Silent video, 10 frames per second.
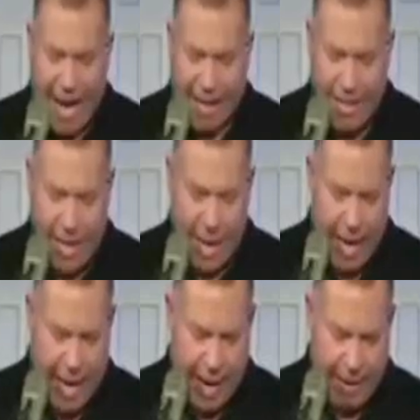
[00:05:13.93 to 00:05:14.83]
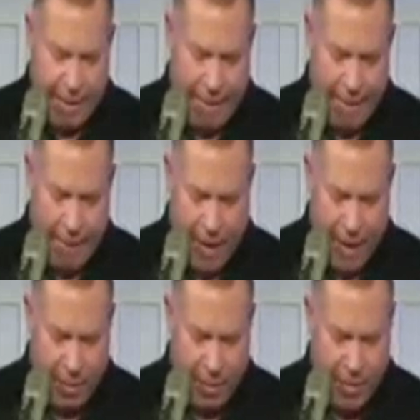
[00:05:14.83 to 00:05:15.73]
Hey, listen. Okay,
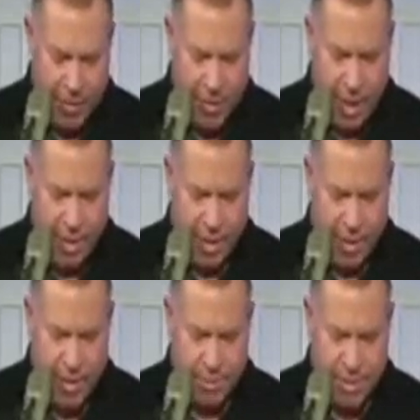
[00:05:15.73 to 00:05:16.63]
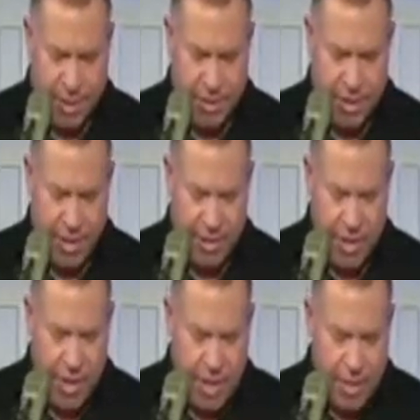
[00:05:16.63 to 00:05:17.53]
a couple of things. We're talking to Lisa Bissel. She
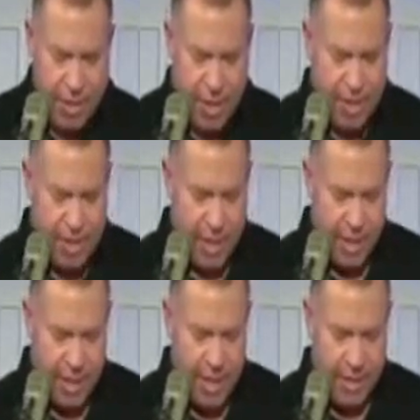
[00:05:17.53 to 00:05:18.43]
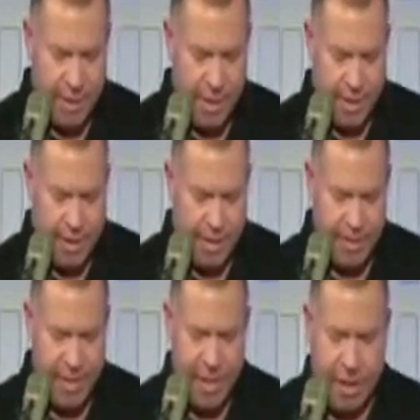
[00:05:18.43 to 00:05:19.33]
is
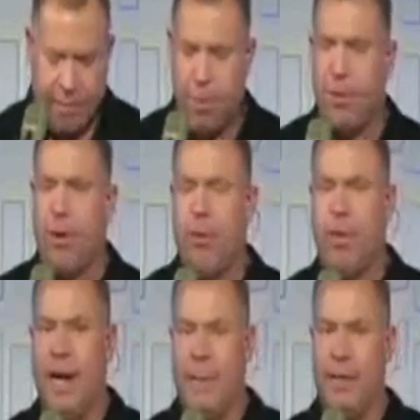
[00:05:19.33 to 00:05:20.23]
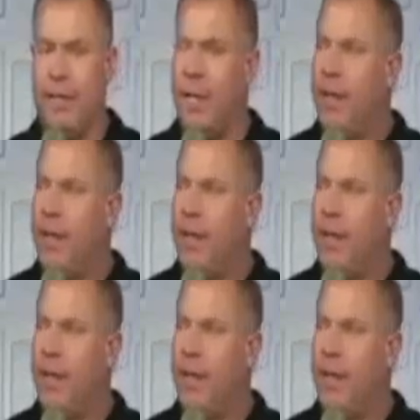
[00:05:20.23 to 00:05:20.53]
the CEO of Pure Grown Diamonds.